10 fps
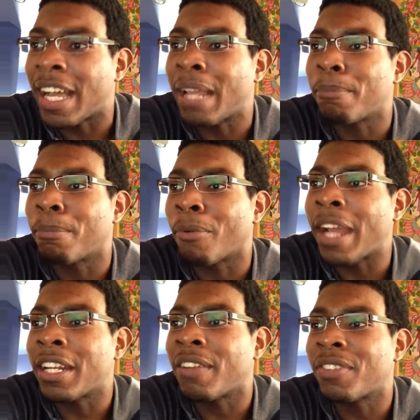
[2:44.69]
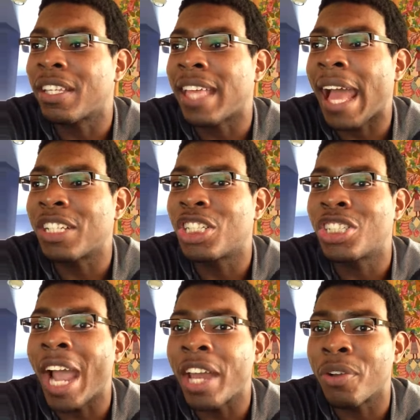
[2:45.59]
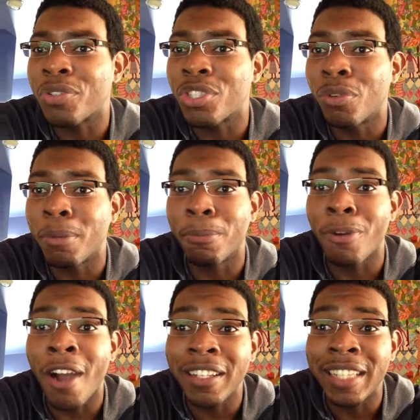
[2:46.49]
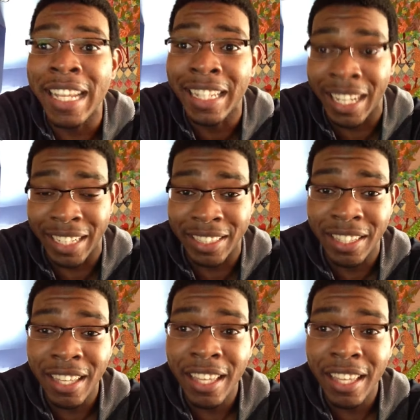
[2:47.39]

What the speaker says: light bright enough to cast shadows during broad daylight